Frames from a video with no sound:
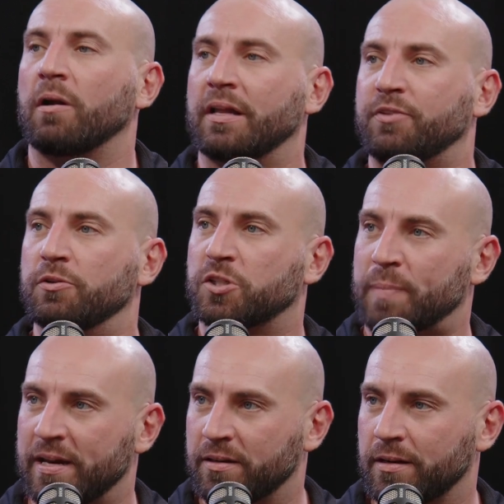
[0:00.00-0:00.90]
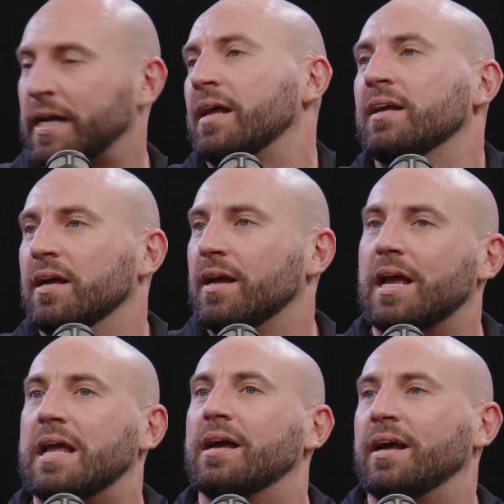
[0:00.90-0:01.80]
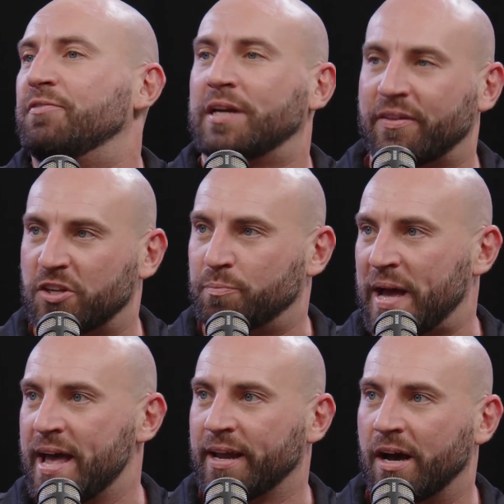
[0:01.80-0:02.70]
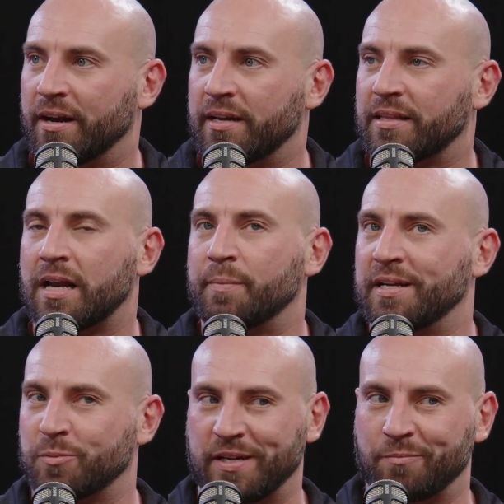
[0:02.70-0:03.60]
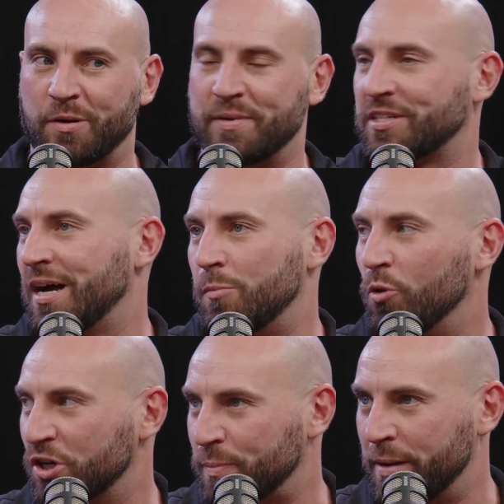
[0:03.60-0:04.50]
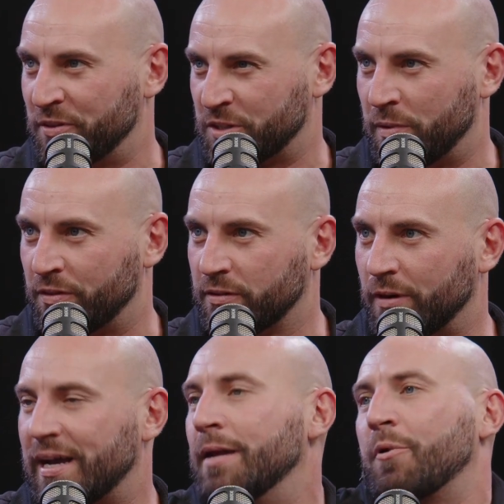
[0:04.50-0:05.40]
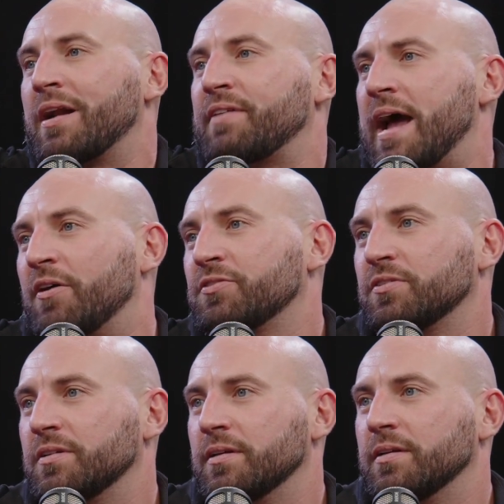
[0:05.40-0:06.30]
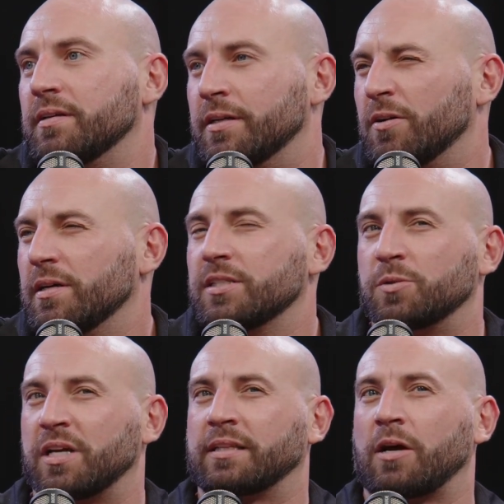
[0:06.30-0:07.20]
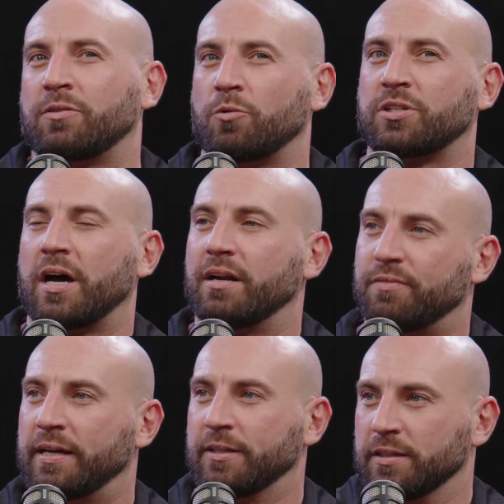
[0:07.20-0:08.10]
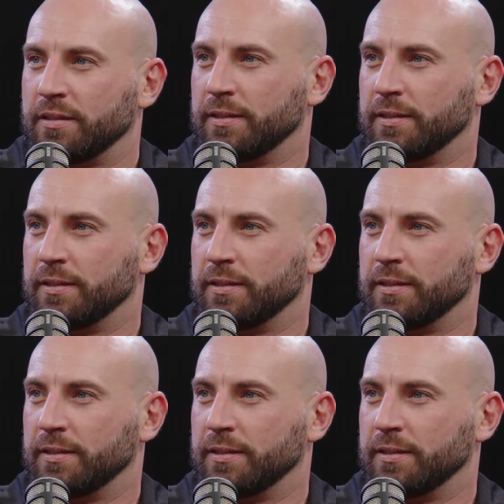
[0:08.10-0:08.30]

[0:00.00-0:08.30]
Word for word: well, if you spend, okay, if you get this bag, honey, then it means we miss our mortgage payment this month, right? And we're out of a house. Exactly. So it's like those kind of. How important is